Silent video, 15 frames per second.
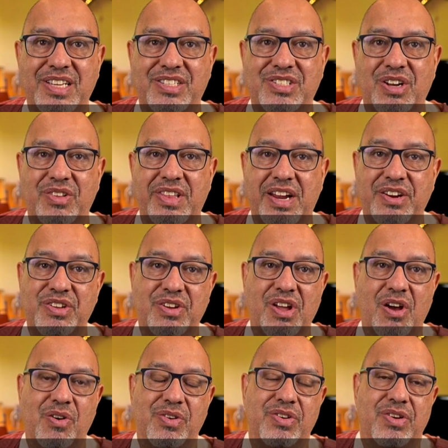So there you
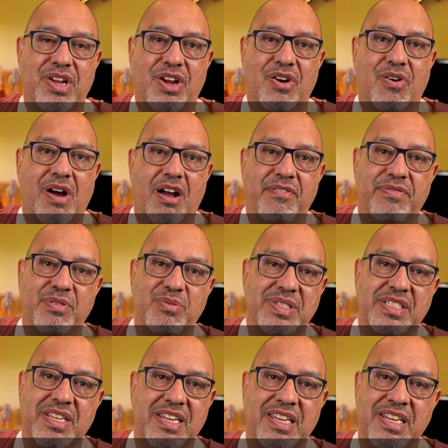go. You can go out for
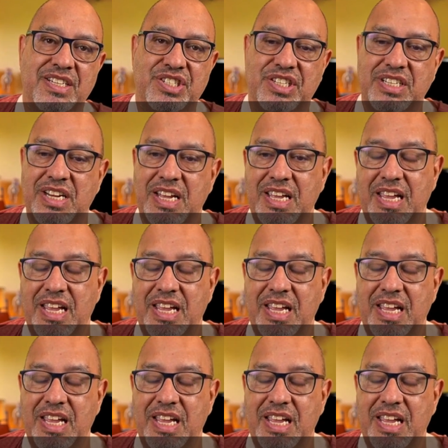Whiskey Kitchen,